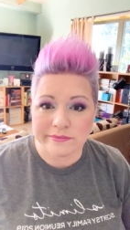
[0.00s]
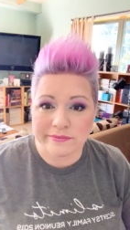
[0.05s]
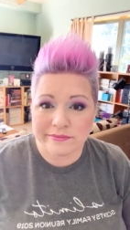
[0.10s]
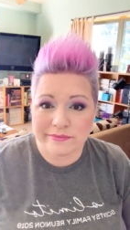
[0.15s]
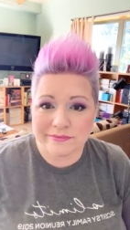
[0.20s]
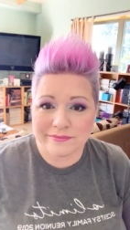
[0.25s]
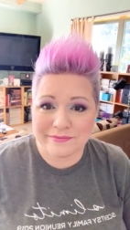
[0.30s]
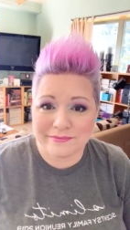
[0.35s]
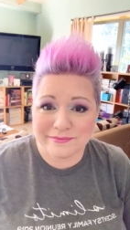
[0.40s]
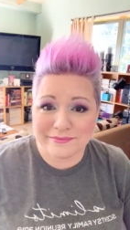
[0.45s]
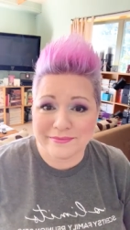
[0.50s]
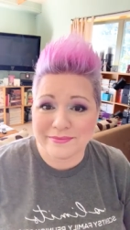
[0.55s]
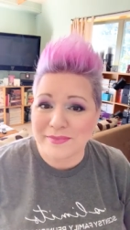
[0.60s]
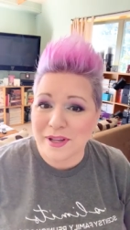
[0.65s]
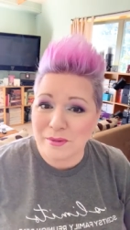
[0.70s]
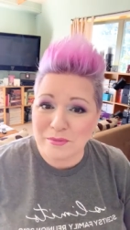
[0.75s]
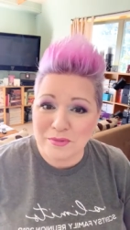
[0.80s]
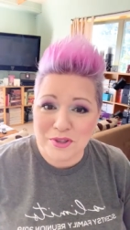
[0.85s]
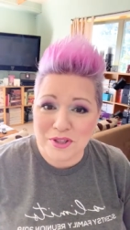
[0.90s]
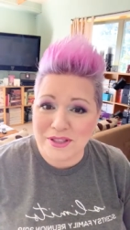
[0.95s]

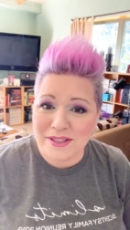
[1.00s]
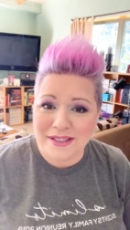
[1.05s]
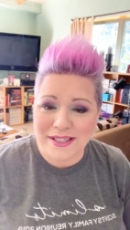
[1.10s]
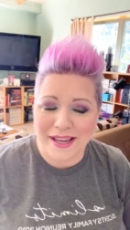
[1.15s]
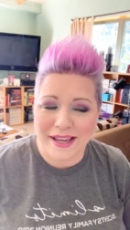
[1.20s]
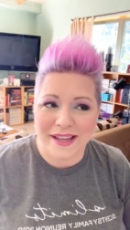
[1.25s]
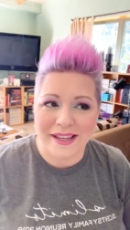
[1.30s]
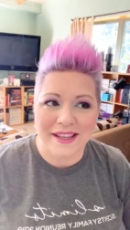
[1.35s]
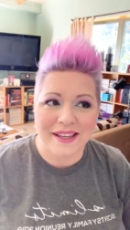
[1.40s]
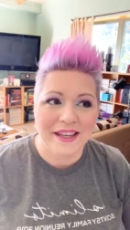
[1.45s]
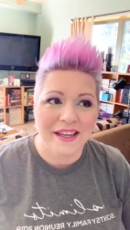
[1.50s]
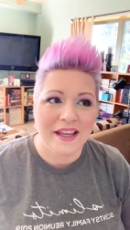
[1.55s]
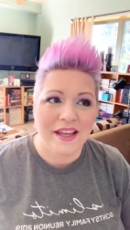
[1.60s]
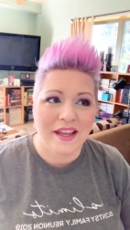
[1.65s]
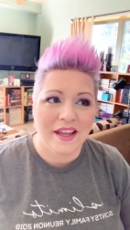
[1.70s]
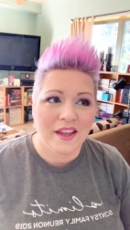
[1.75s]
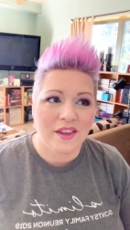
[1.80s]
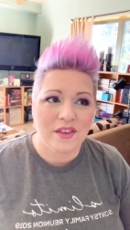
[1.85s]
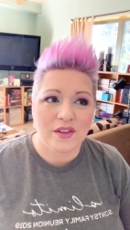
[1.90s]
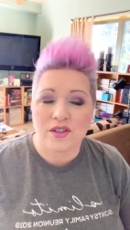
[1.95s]
I'm just saying,
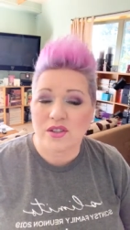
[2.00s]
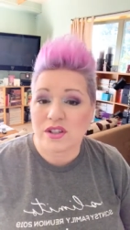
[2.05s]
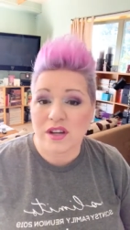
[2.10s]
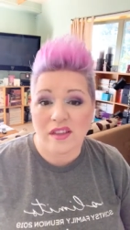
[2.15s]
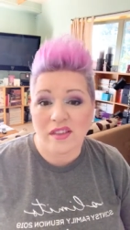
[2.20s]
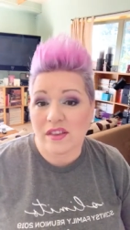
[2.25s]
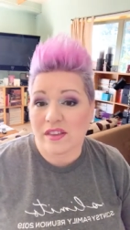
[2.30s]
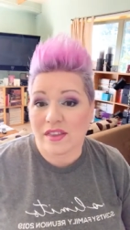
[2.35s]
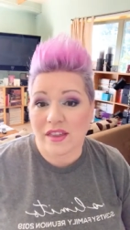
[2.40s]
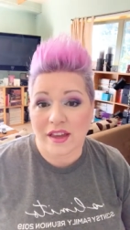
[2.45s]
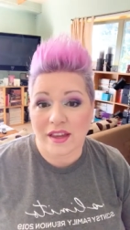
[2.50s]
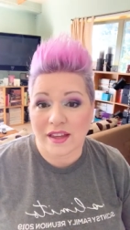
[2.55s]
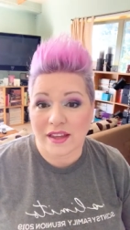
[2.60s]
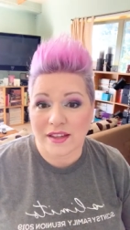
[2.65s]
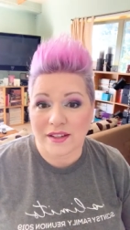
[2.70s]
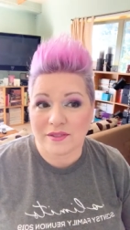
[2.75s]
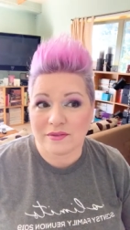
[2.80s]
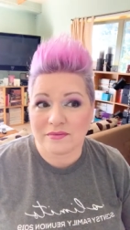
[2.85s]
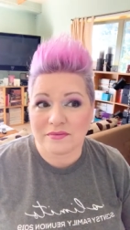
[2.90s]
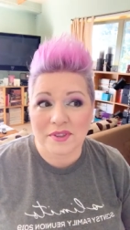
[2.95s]
there's nothing like
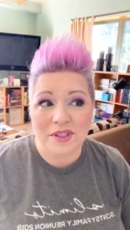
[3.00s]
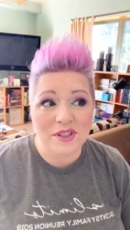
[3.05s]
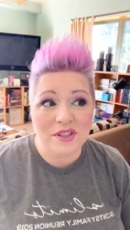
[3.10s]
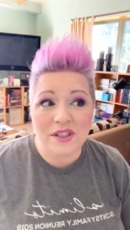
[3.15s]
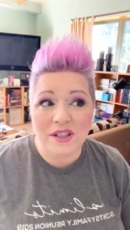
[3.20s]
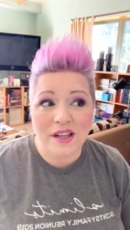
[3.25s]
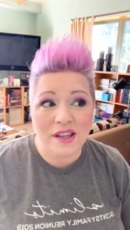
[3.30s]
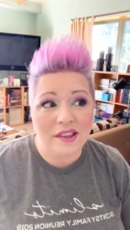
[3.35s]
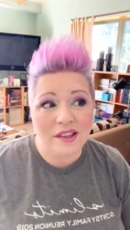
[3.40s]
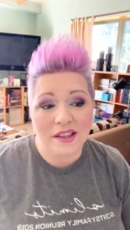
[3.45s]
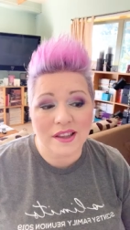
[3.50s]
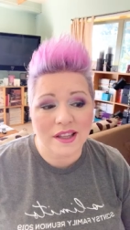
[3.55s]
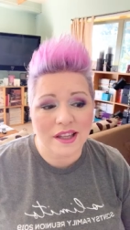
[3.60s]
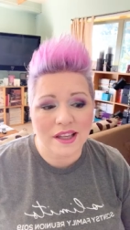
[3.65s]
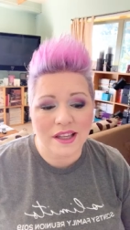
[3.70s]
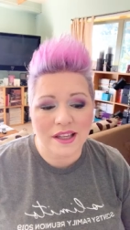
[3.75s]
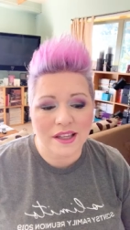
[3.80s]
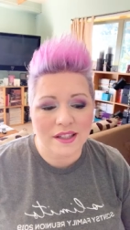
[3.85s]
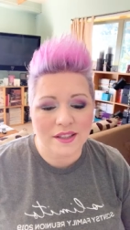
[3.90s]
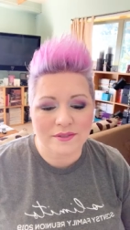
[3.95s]
it. There's nothing
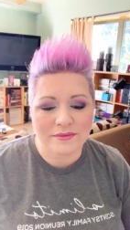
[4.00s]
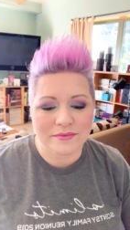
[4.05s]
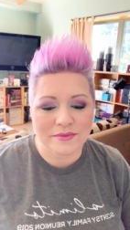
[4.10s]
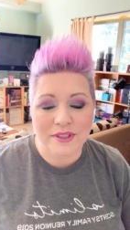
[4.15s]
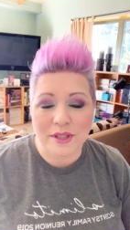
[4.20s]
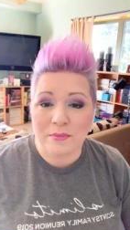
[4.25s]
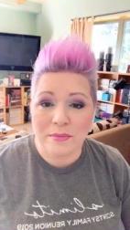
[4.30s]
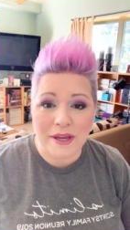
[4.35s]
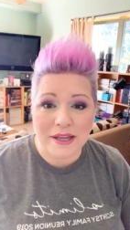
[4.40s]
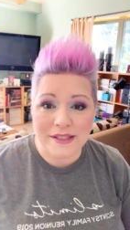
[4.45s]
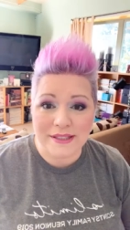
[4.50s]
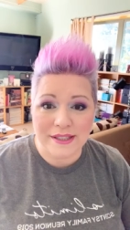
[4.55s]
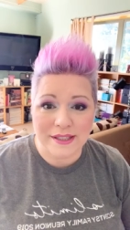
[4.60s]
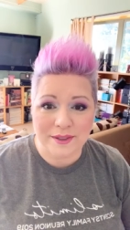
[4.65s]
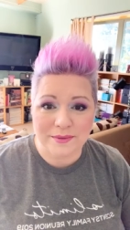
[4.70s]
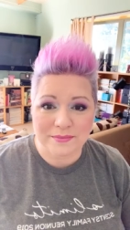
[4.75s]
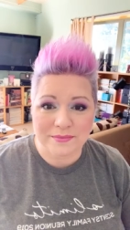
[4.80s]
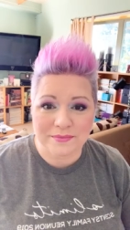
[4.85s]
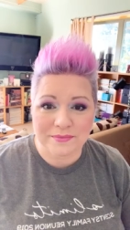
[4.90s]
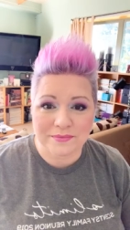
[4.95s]
like it. It's
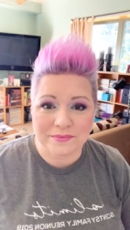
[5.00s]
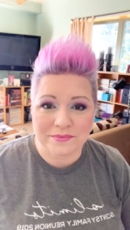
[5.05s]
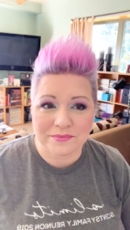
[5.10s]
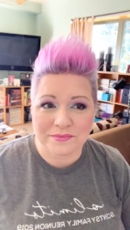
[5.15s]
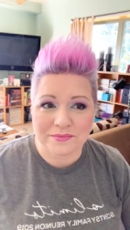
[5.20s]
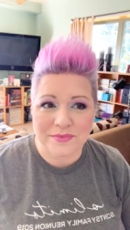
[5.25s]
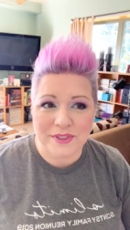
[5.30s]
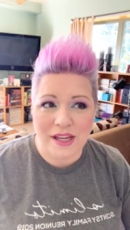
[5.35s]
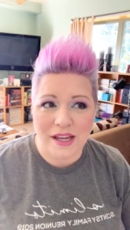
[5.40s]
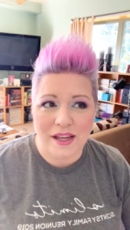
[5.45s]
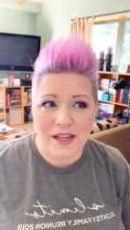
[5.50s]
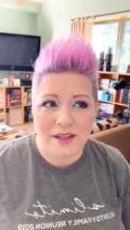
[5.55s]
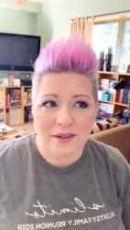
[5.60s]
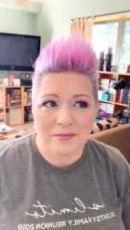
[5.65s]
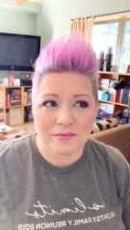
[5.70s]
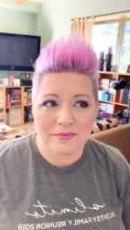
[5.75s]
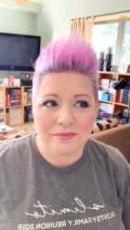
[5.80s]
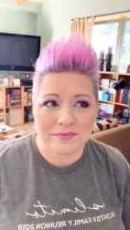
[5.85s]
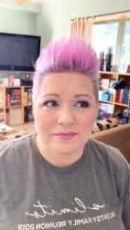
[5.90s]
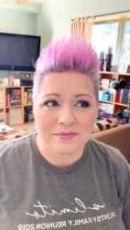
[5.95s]
amazing.
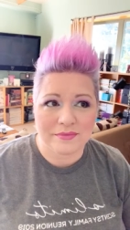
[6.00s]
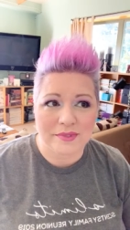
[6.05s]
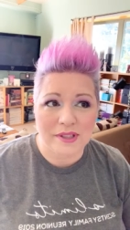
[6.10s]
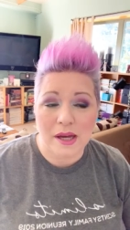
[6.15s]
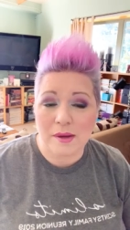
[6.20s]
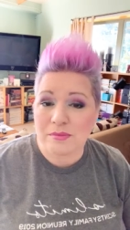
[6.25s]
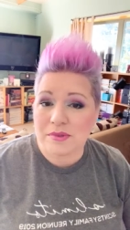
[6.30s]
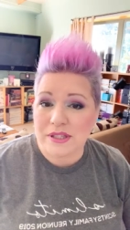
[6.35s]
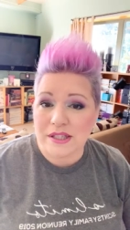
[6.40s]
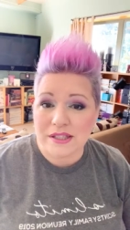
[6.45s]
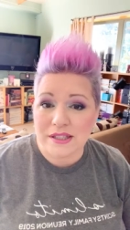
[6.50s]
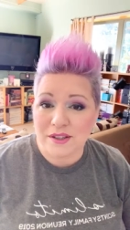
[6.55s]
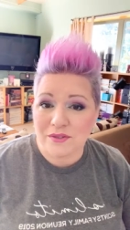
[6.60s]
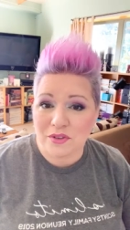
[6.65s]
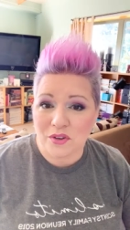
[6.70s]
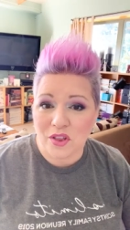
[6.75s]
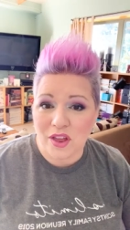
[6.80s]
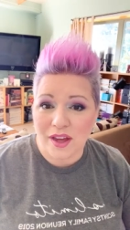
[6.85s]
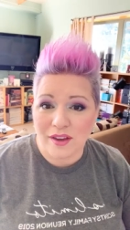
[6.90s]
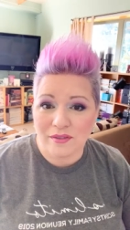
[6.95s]
Um, I'm Scentsy
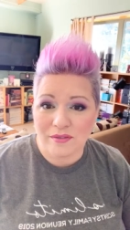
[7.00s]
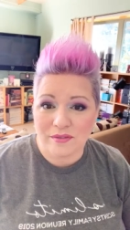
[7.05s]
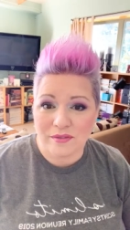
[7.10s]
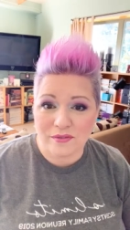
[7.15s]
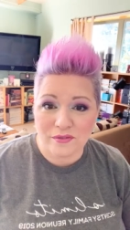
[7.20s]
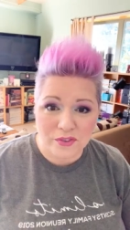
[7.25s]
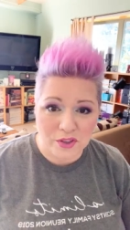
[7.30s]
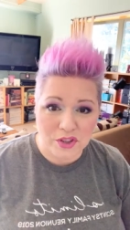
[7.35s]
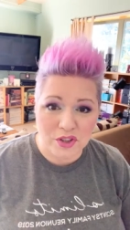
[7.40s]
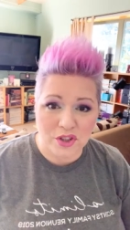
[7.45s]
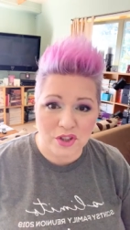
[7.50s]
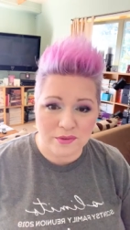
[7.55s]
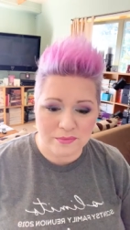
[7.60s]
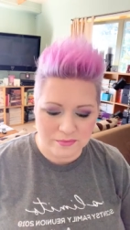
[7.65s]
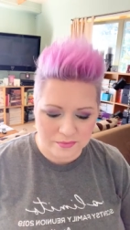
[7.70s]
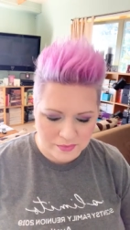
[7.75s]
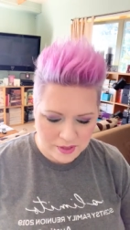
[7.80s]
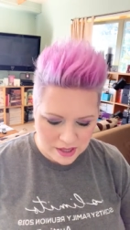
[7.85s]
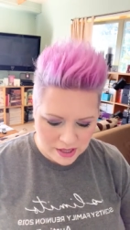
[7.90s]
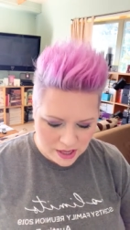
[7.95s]
for life, for sure.
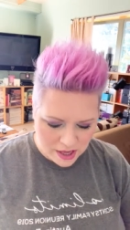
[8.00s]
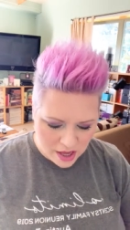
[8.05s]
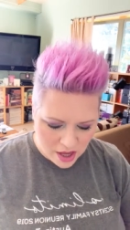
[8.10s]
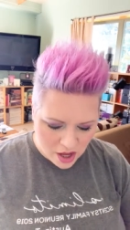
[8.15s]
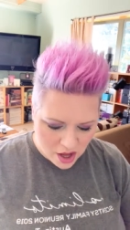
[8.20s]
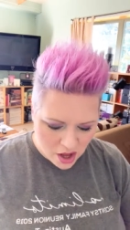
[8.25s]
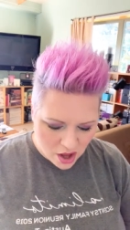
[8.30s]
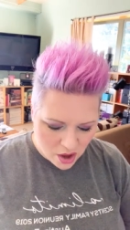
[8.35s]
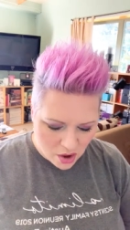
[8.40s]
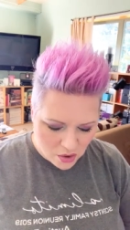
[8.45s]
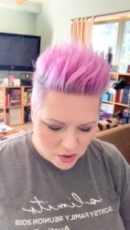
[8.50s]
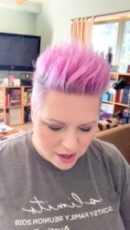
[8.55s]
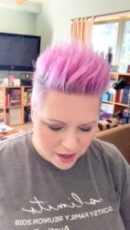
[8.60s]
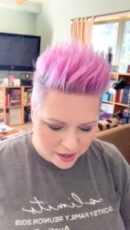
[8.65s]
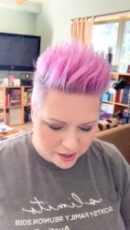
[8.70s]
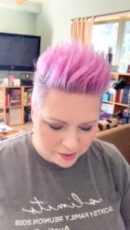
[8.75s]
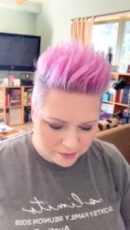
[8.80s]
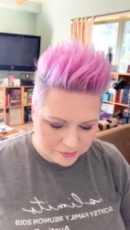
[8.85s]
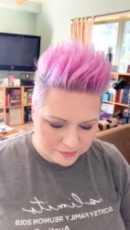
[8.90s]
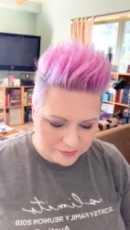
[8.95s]

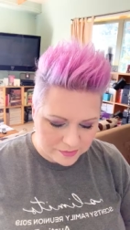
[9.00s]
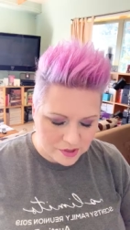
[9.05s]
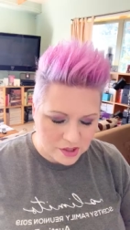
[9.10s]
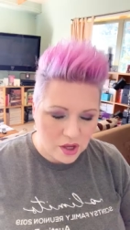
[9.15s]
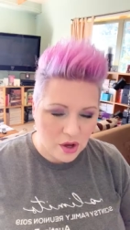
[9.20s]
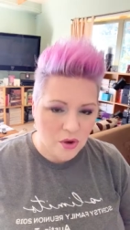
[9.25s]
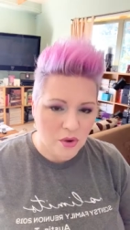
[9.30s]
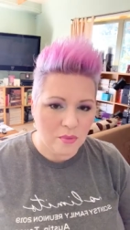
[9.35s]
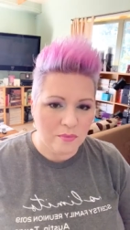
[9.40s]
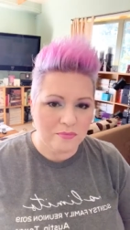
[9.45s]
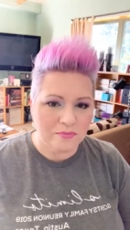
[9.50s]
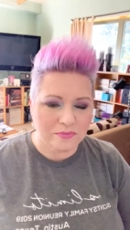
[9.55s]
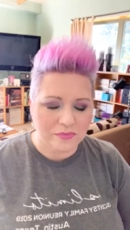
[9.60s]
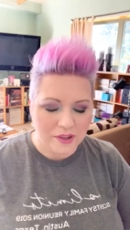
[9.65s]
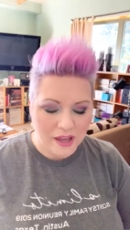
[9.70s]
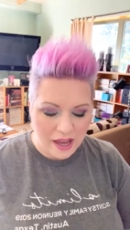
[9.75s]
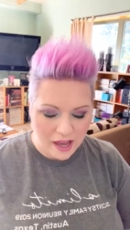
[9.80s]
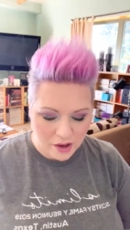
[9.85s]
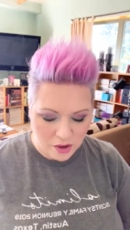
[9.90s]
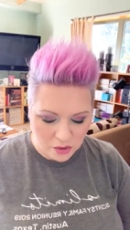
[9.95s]
Okay, so
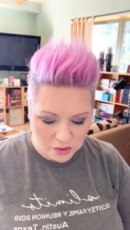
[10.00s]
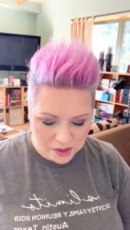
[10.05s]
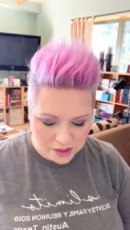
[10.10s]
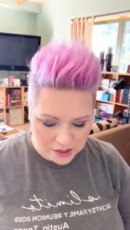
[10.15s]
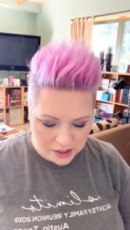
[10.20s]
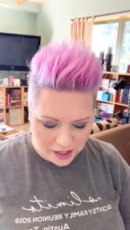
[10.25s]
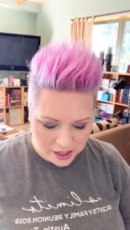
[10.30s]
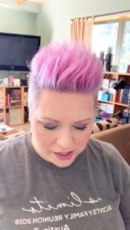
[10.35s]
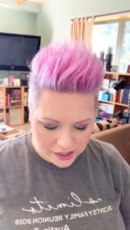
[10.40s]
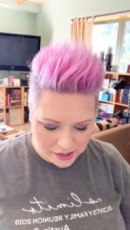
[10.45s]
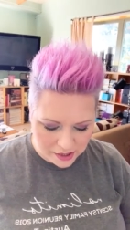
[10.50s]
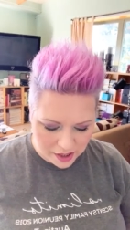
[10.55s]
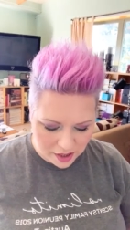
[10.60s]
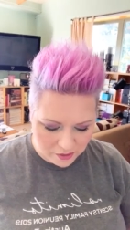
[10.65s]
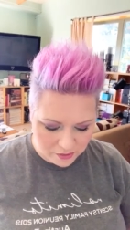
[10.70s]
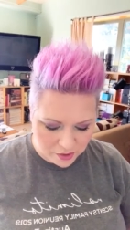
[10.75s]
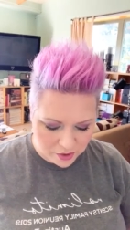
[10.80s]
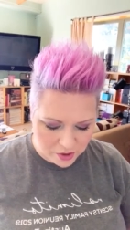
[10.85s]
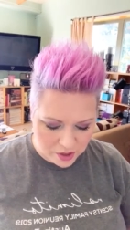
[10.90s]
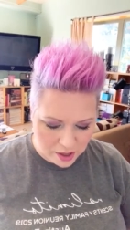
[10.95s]
I only kind of
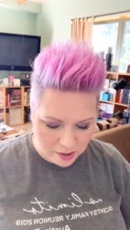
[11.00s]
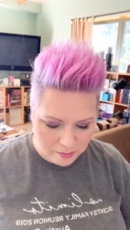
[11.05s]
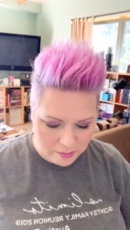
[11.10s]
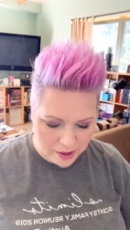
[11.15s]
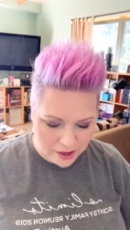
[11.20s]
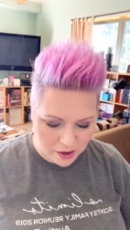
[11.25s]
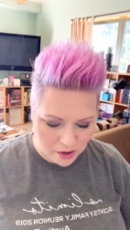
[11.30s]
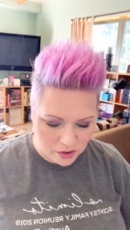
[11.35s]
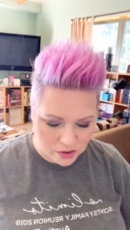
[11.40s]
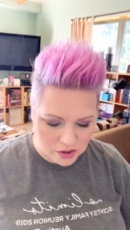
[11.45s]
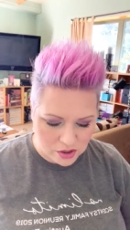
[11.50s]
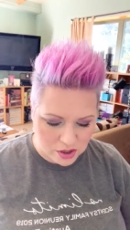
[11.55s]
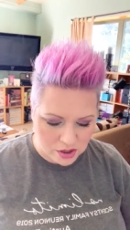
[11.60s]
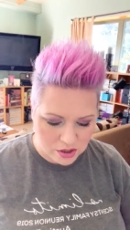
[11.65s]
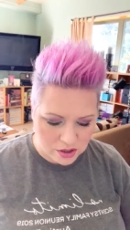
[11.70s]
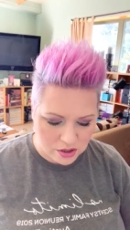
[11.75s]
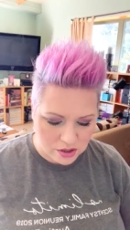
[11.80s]
covered about